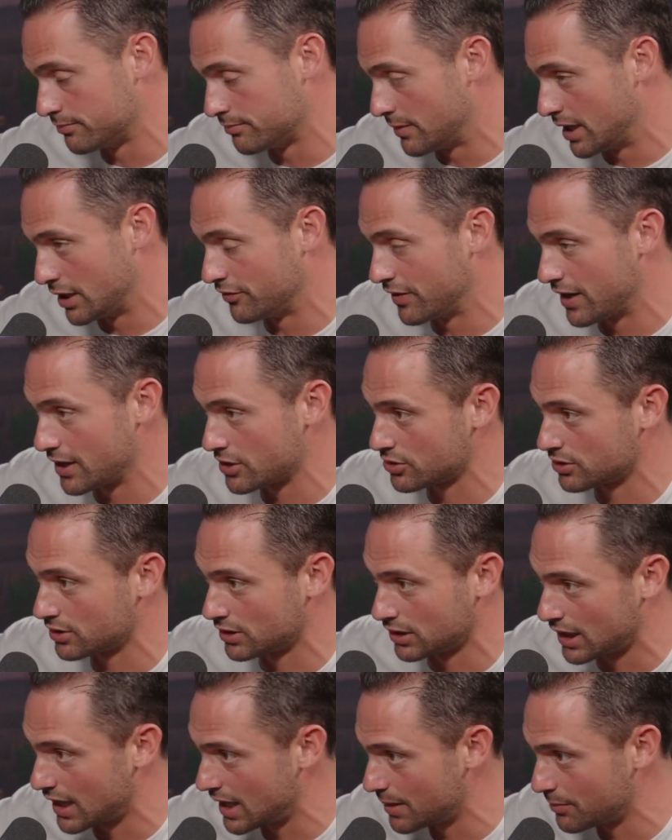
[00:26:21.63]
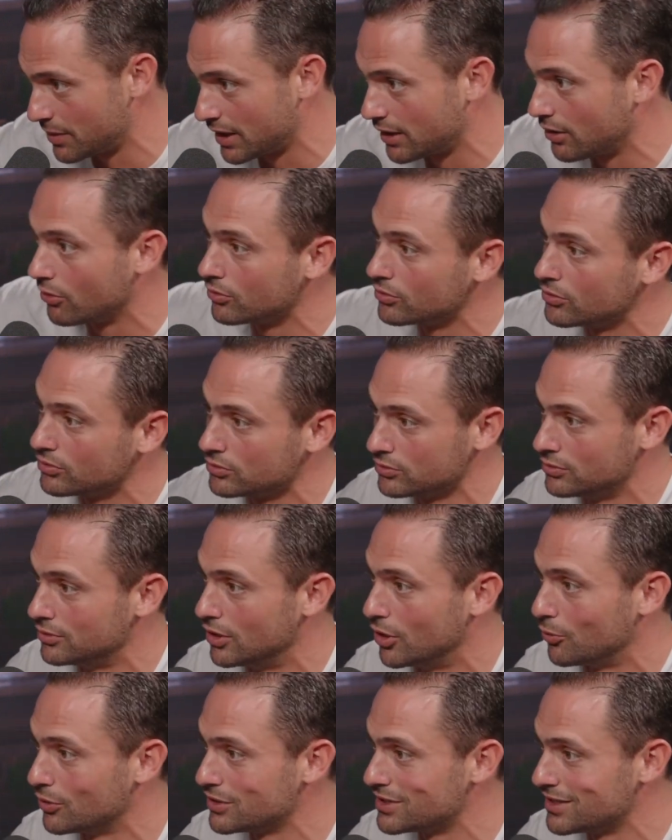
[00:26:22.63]
manufactured in a lab. I don't
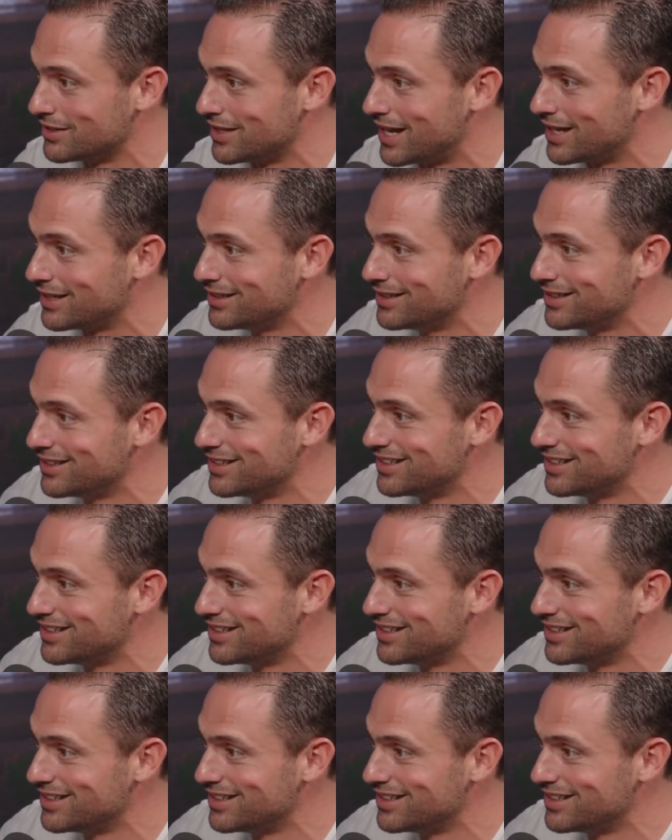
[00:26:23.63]
know what's in that.